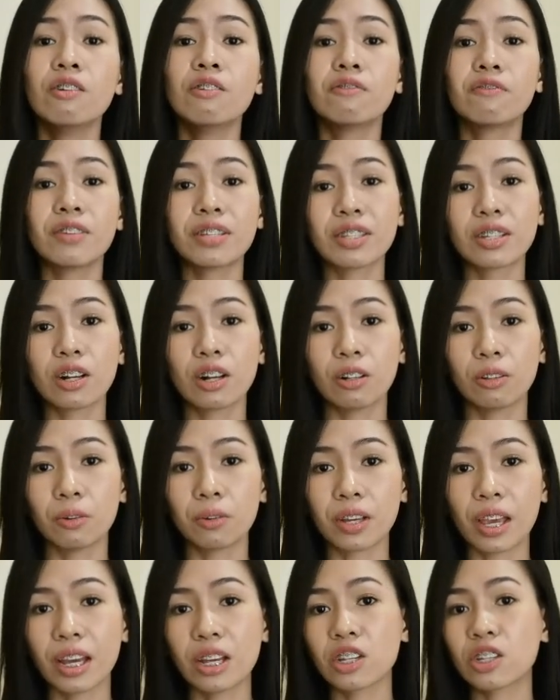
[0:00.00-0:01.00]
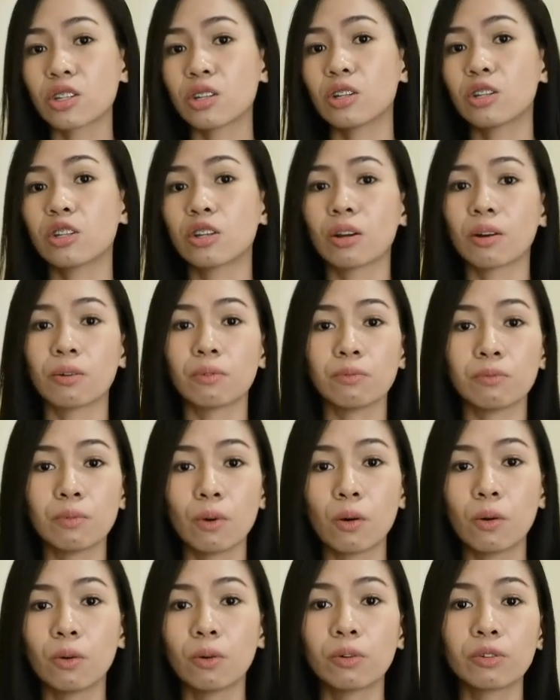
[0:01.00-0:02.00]
Physical location, your
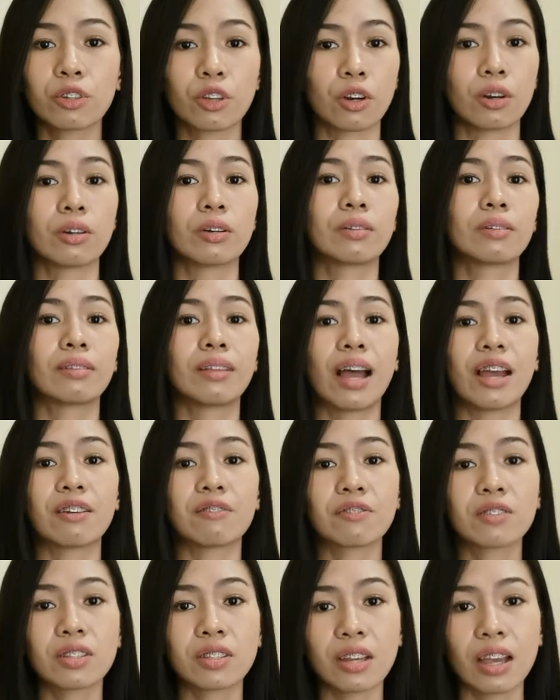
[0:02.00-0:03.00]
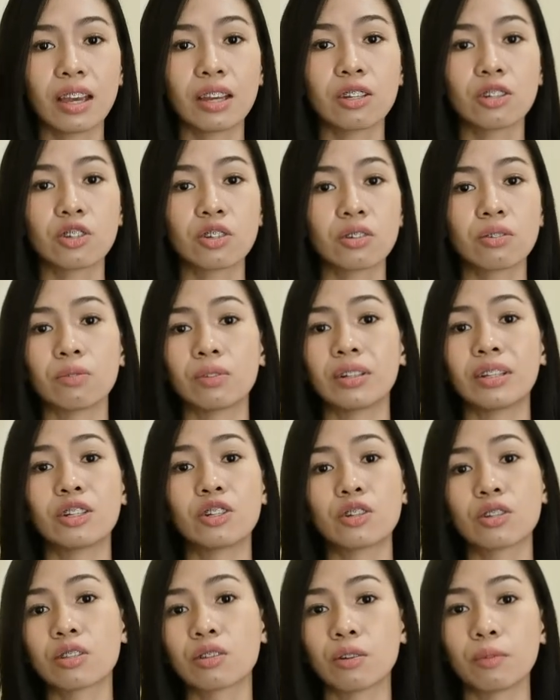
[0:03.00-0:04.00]
role, your life stage,
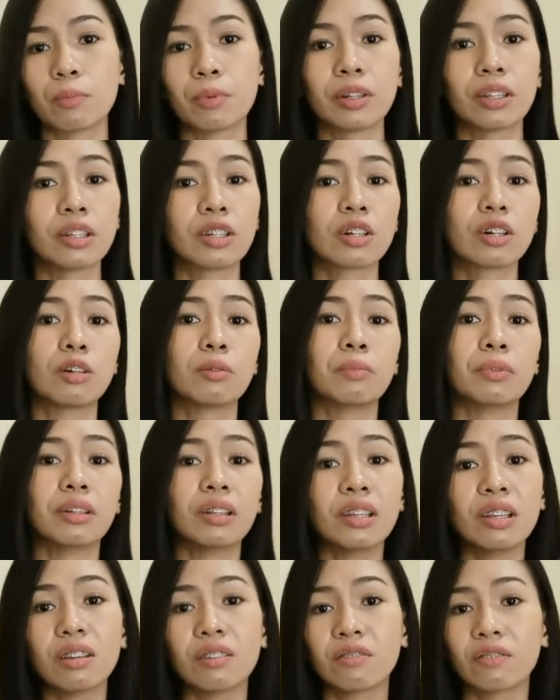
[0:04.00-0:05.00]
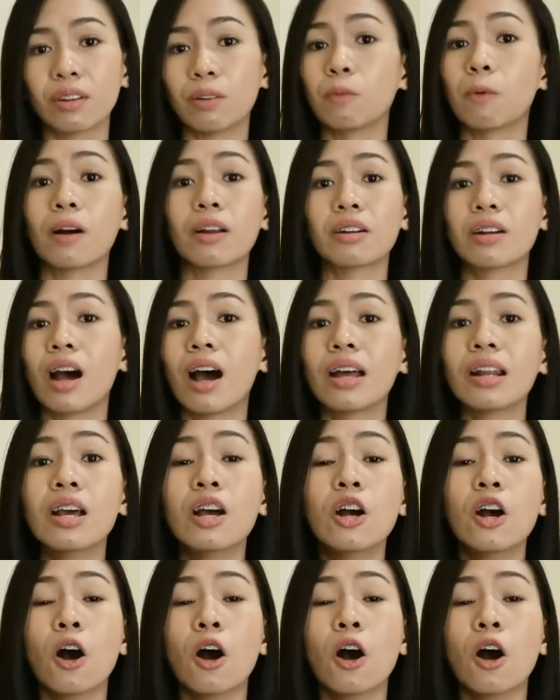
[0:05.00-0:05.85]
religious or political belief, and whatnot